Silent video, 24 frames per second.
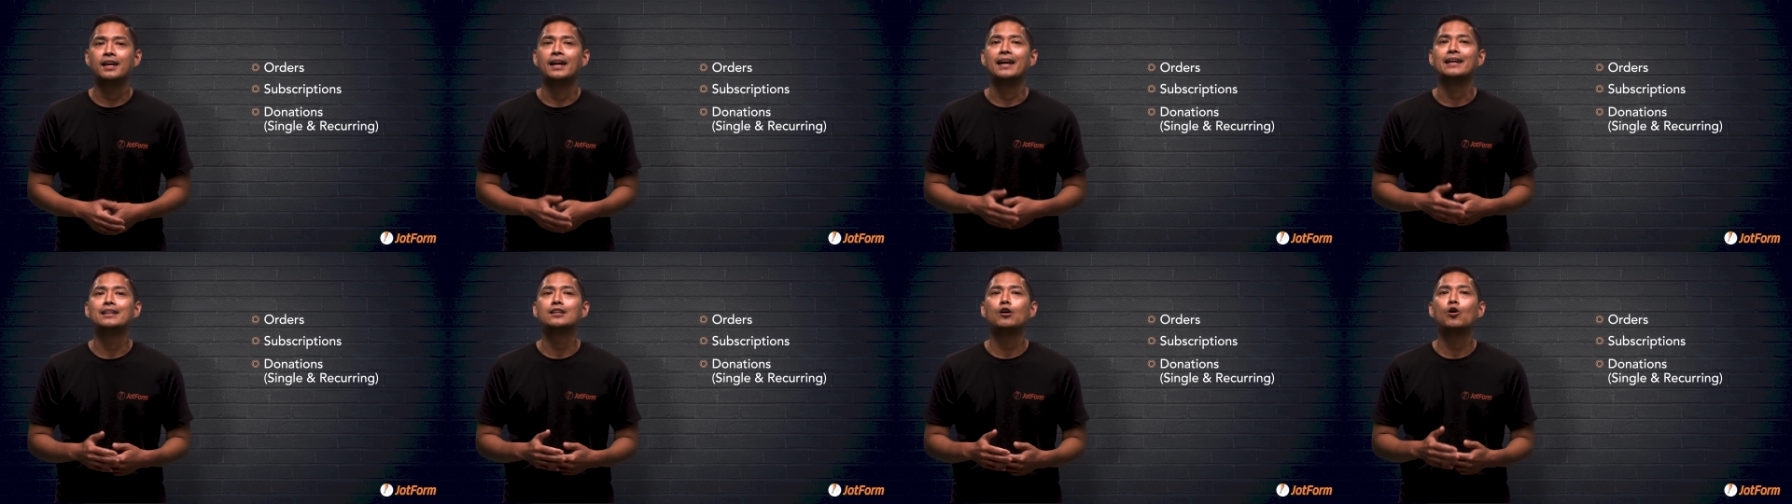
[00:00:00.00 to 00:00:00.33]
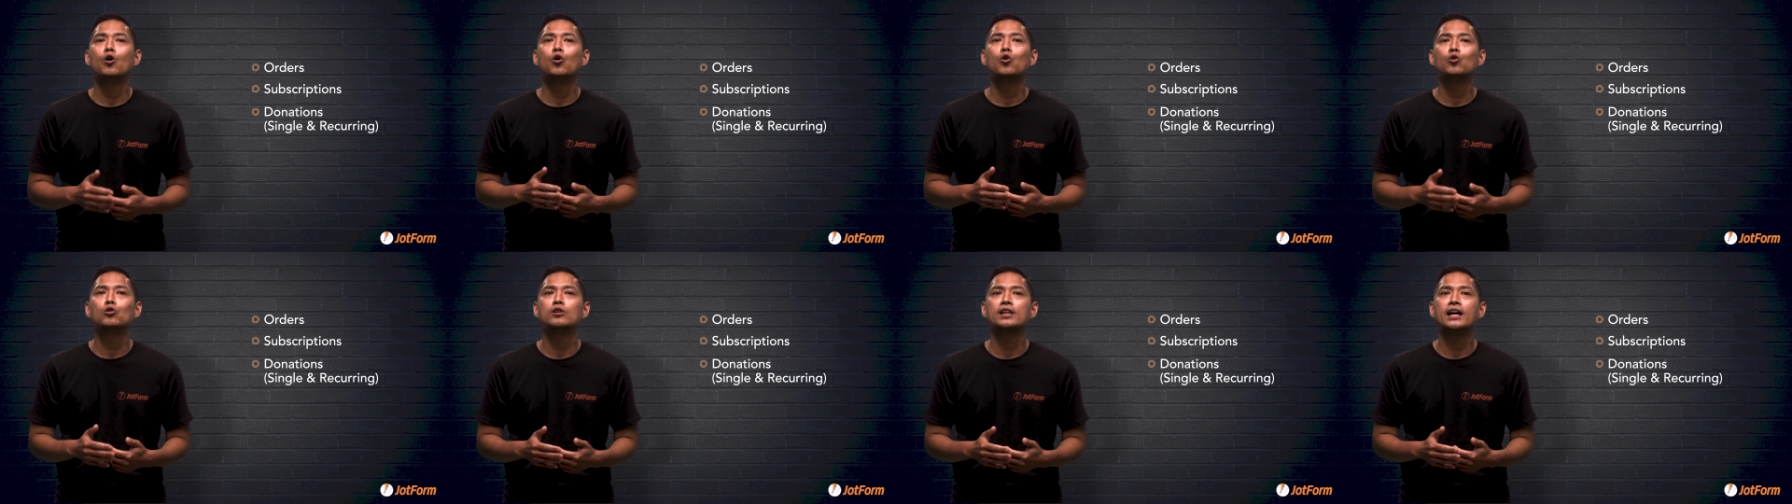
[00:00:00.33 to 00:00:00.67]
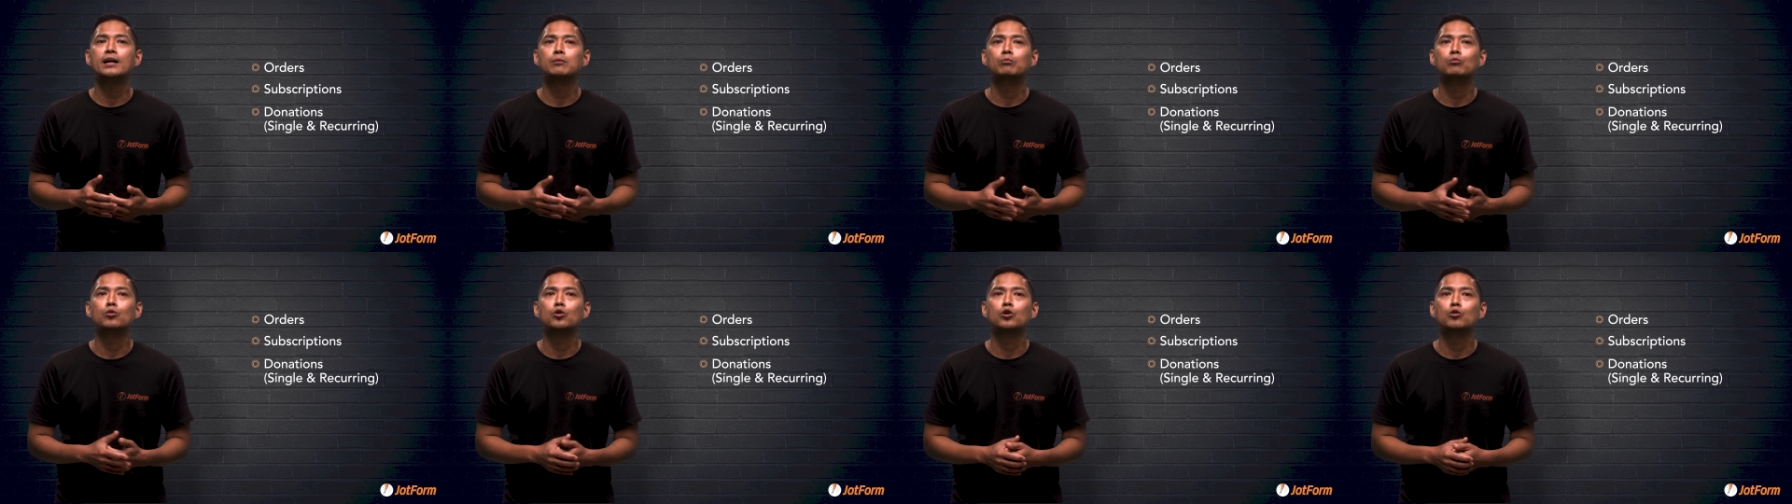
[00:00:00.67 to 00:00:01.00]
and a whole
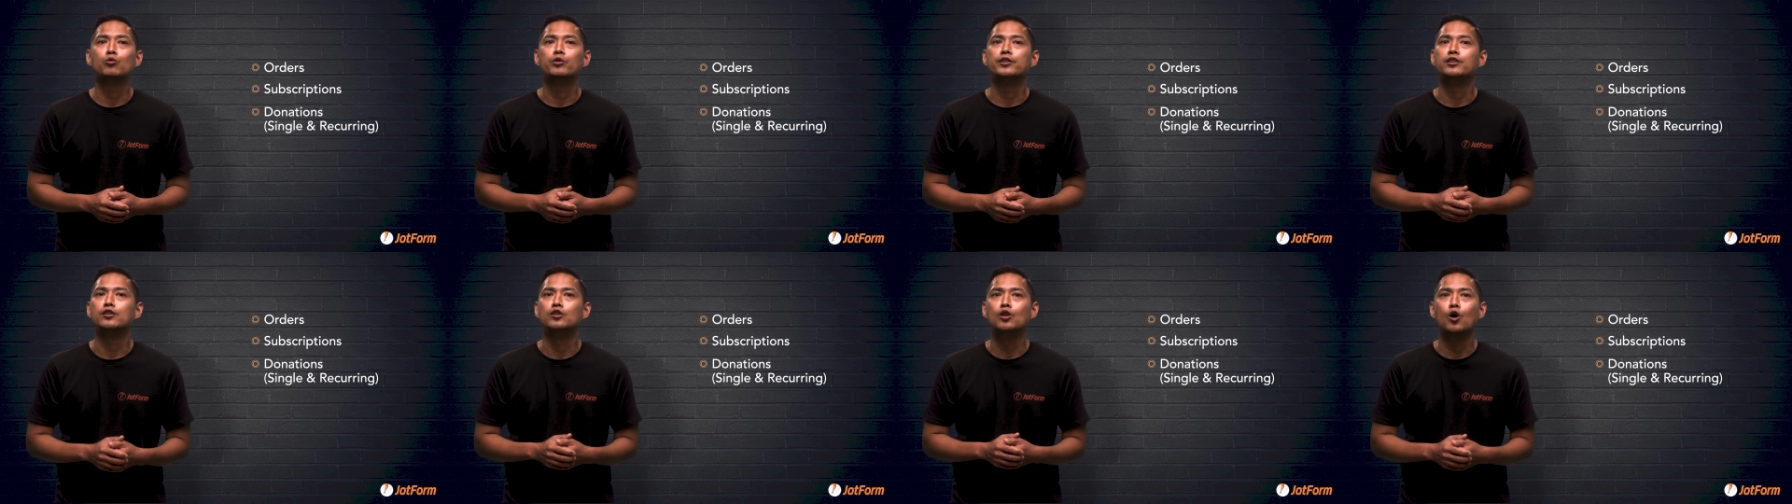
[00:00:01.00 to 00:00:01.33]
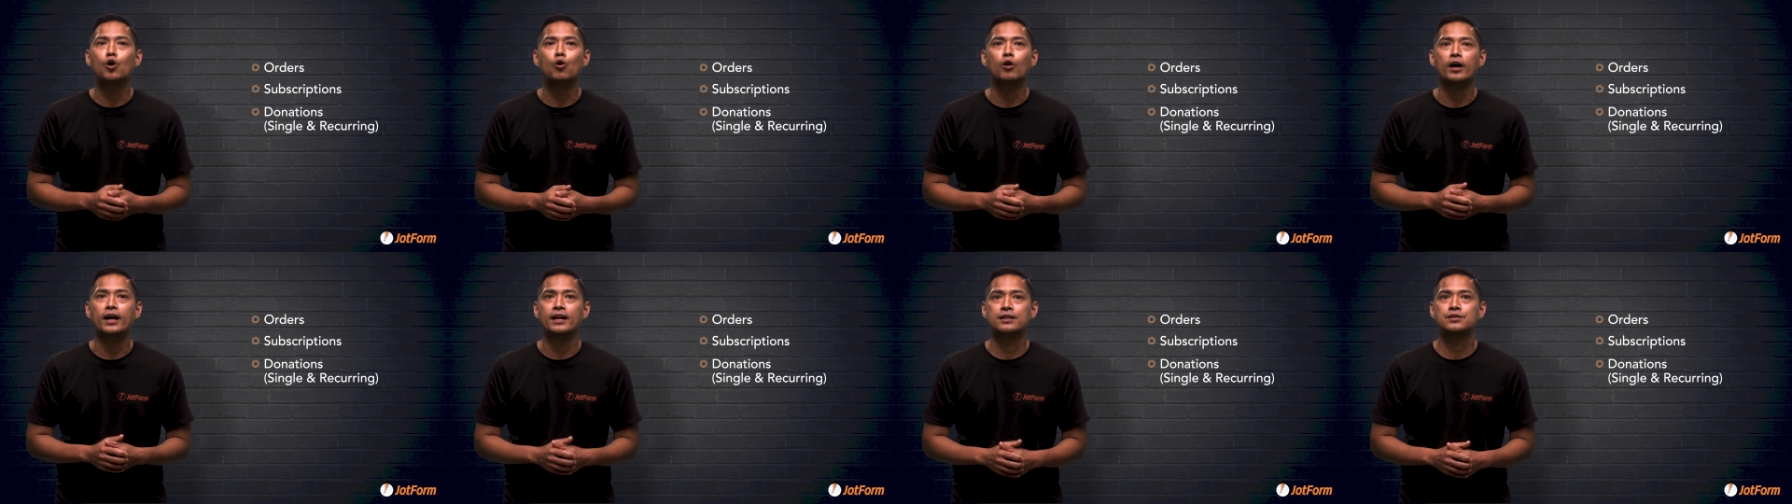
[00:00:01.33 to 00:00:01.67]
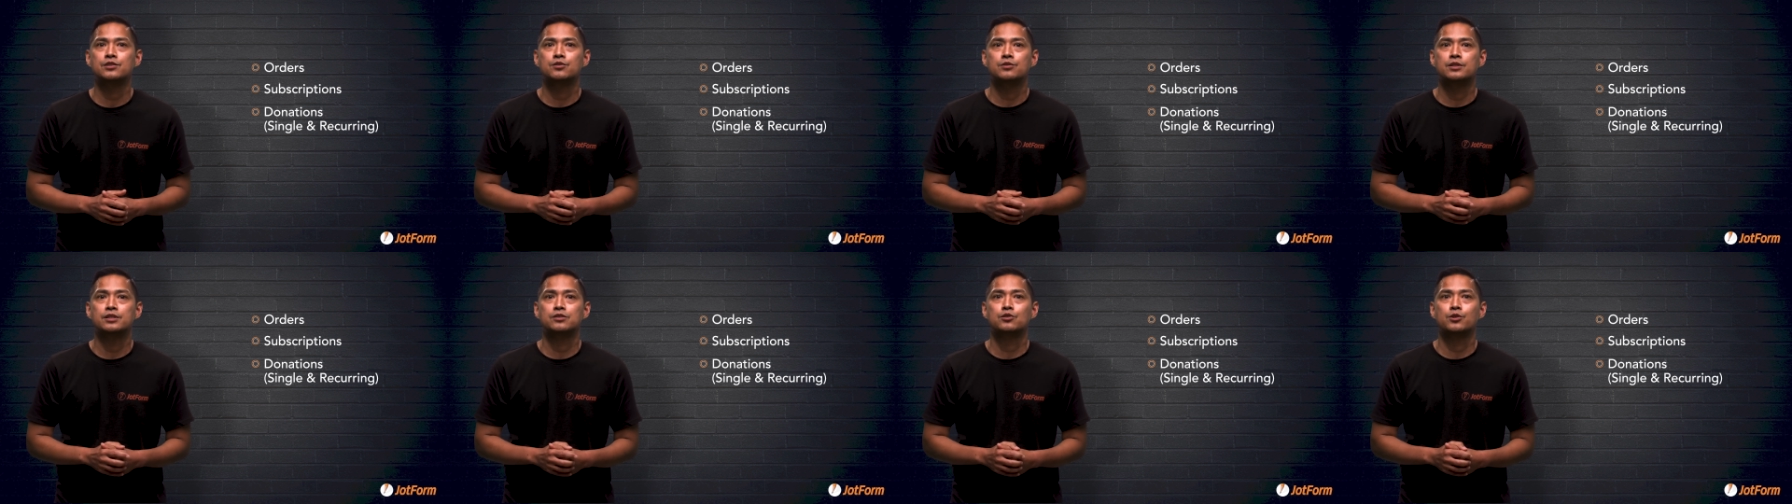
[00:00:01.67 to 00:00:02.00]
lot more with no
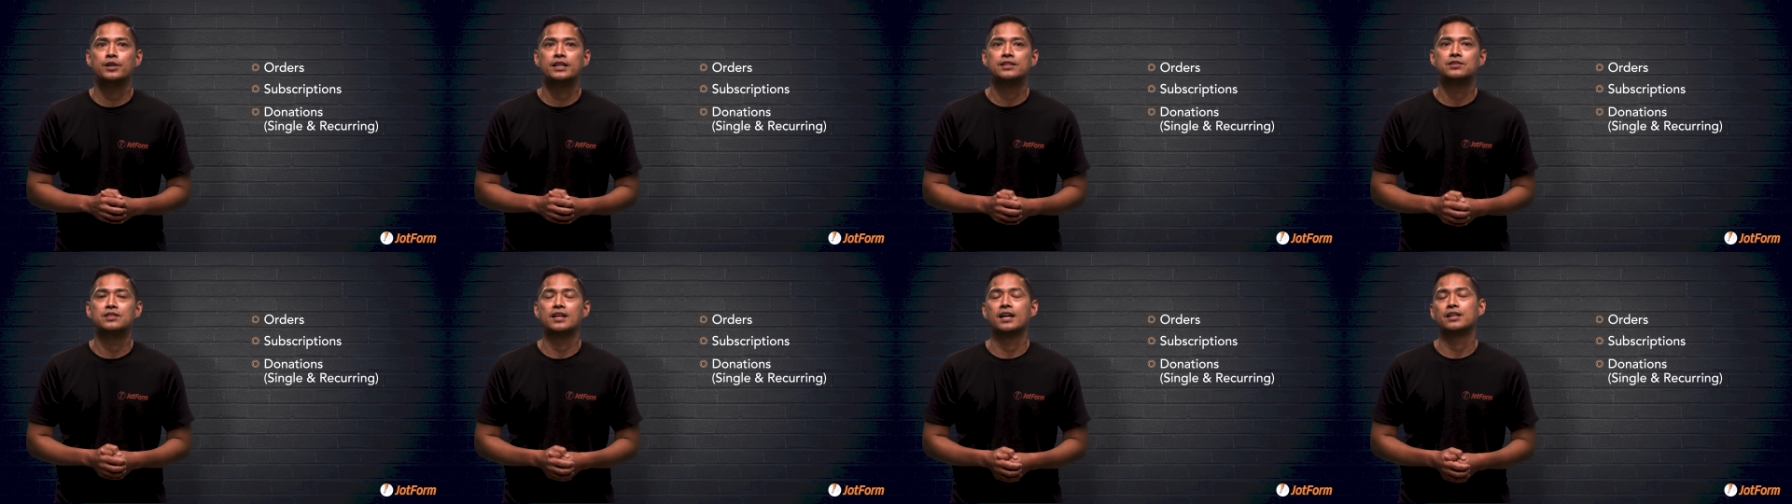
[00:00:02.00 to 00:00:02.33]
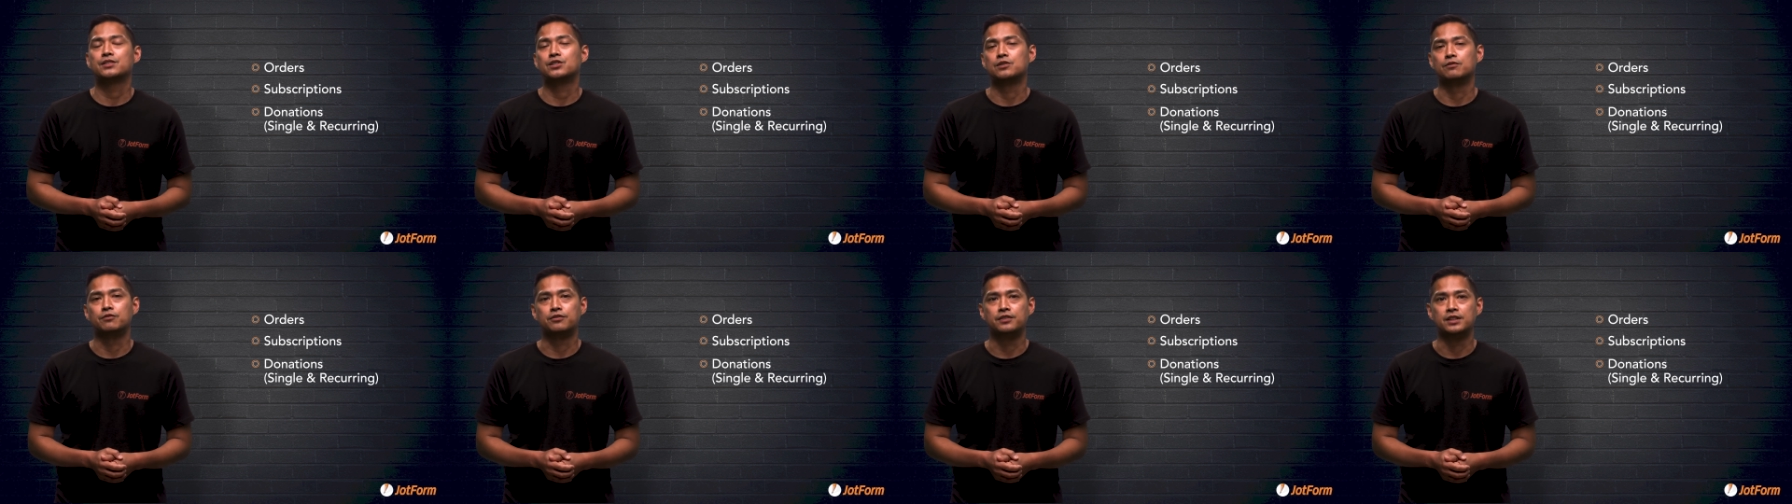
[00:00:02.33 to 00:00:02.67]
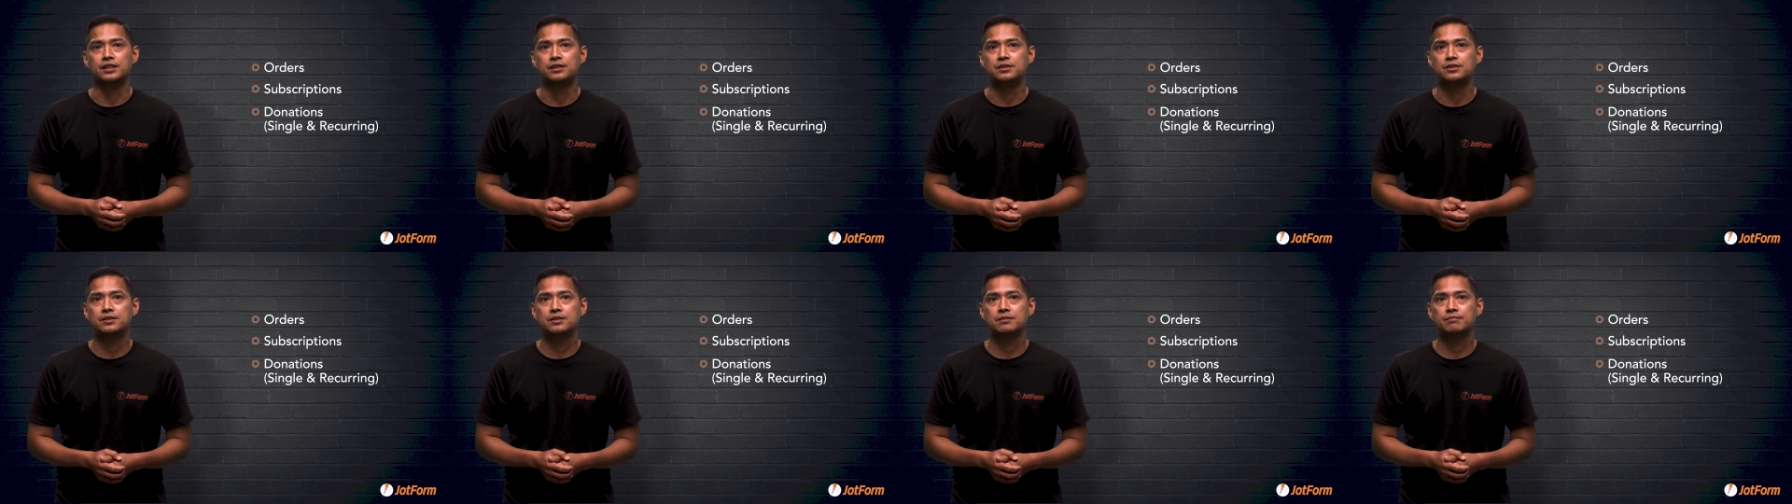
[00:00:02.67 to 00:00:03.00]
extra transaction
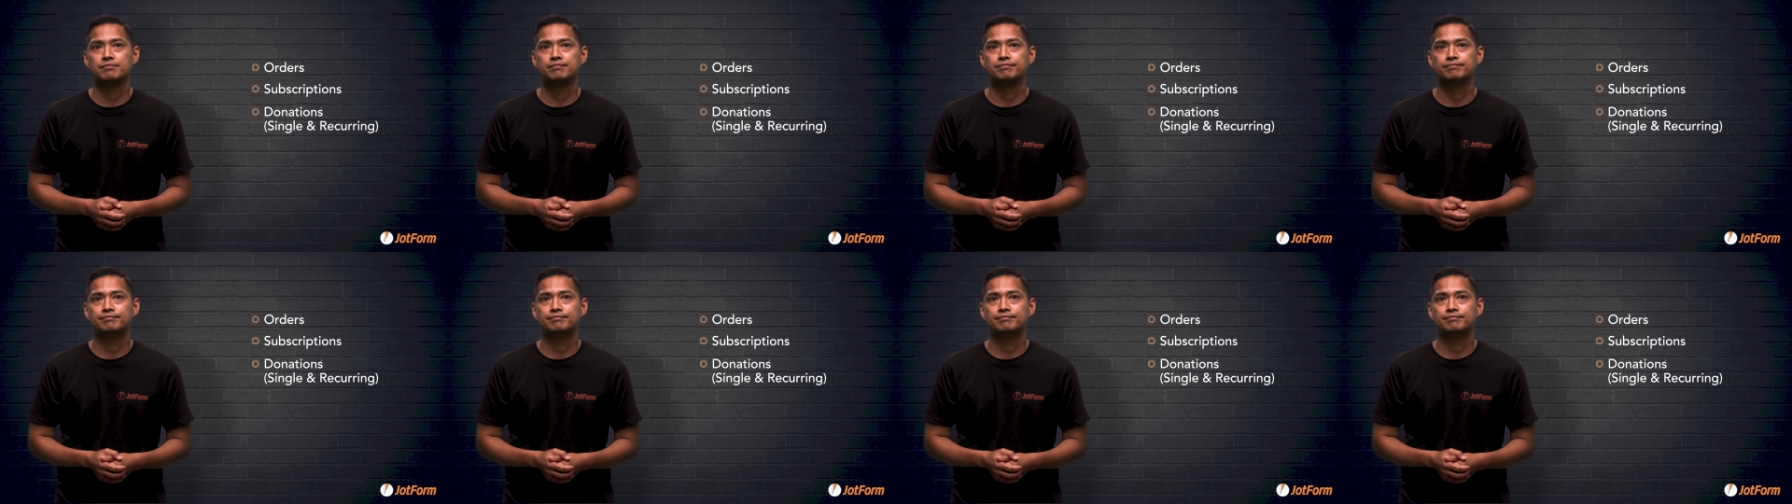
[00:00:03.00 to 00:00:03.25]
fees.